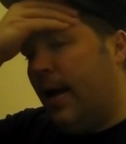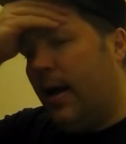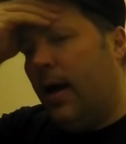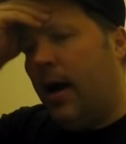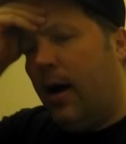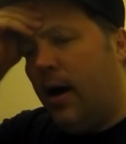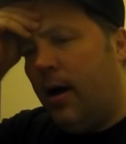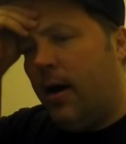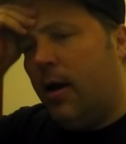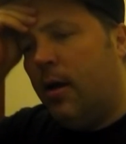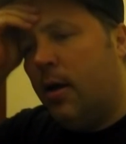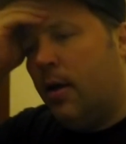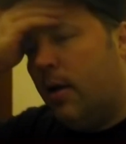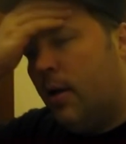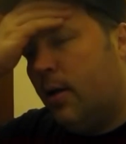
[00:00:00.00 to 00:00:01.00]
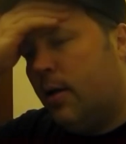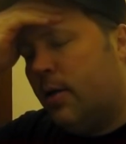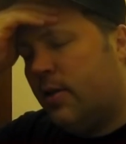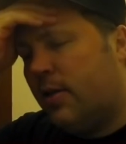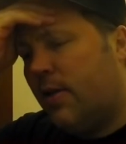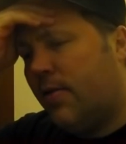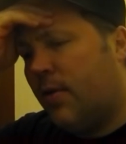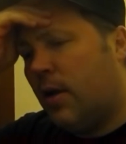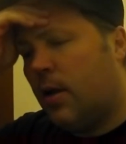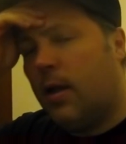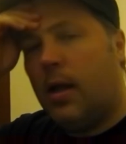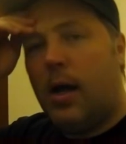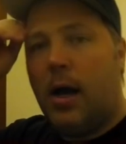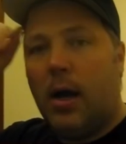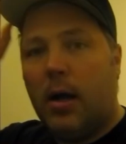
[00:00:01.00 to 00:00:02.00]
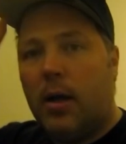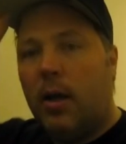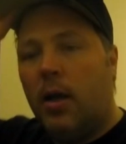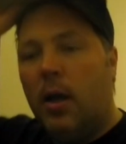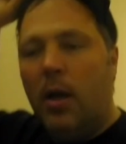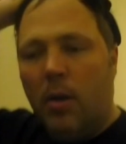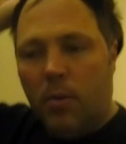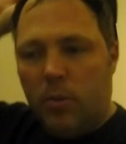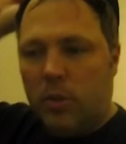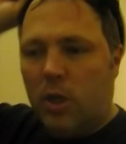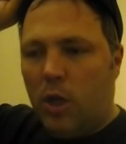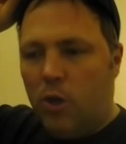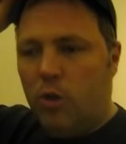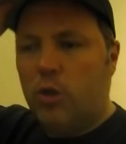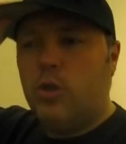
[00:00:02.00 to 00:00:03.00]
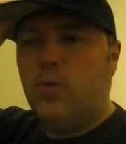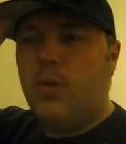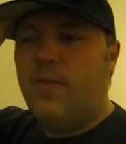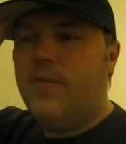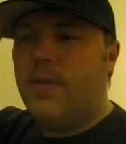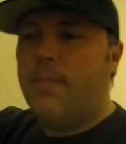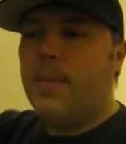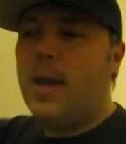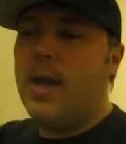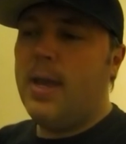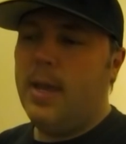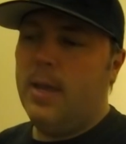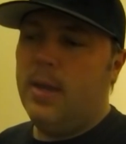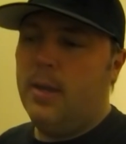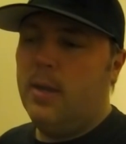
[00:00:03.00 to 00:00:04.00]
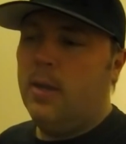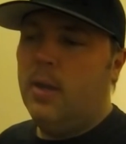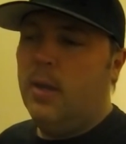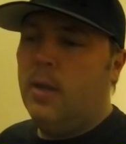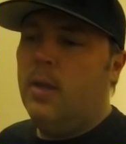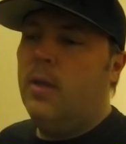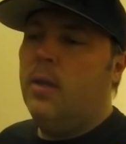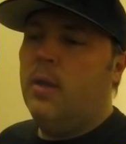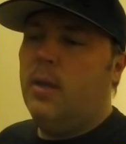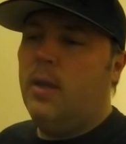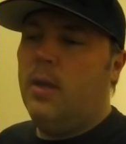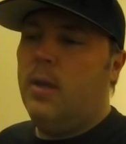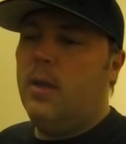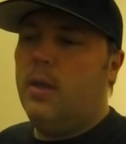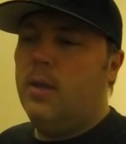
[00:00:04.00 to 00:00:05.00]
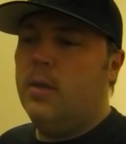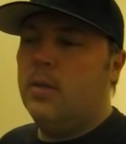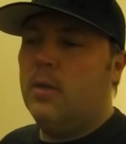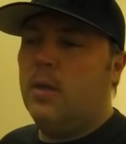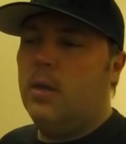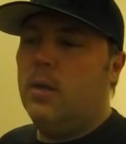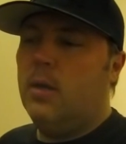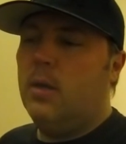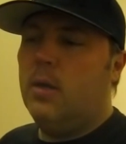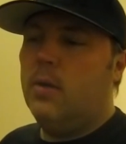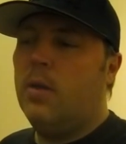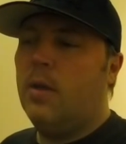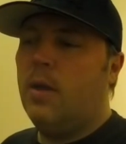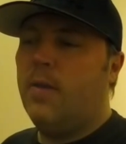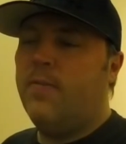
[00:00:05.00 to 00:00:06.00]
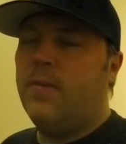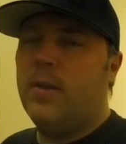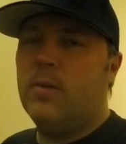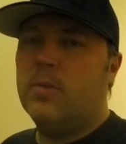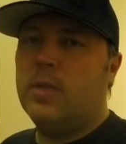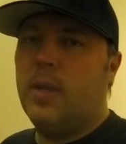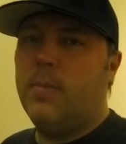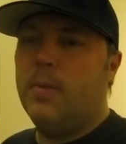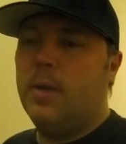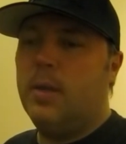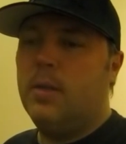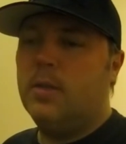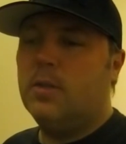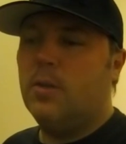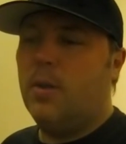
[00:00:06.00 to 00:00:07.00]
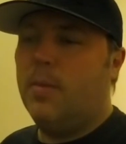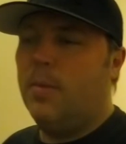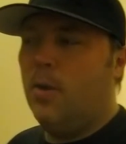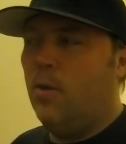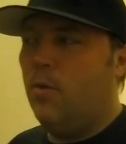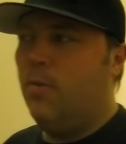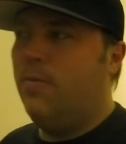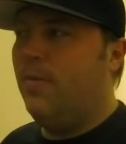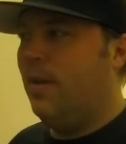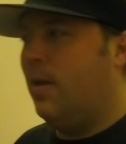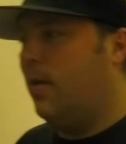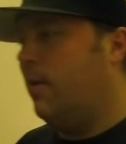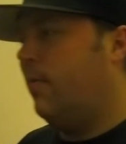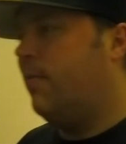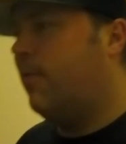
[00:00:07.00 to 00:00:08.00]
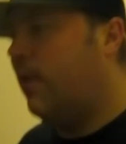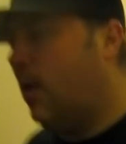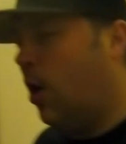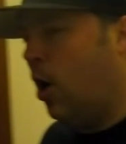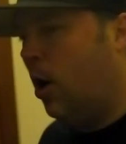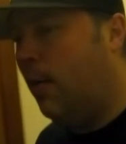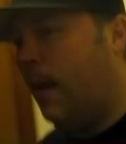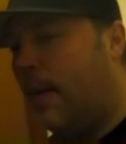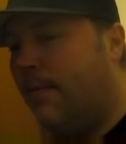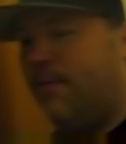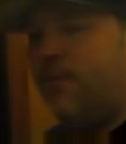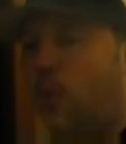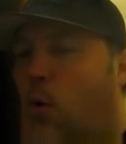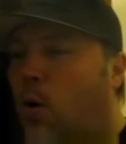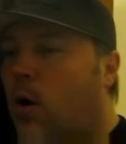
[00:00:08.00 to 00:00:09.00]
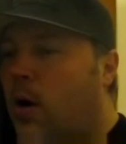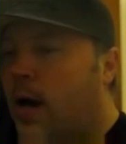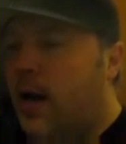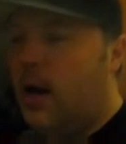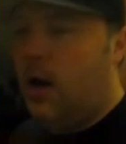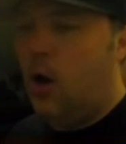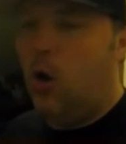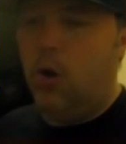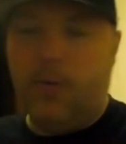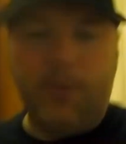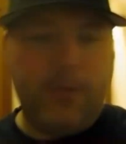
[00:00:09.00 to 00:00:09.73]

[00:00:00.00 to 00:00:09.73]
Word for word: uh, 7 o'clock. was 125 buy-in, and uh, I final tabled it. So I'm, over, for, I'm 4 and 0 for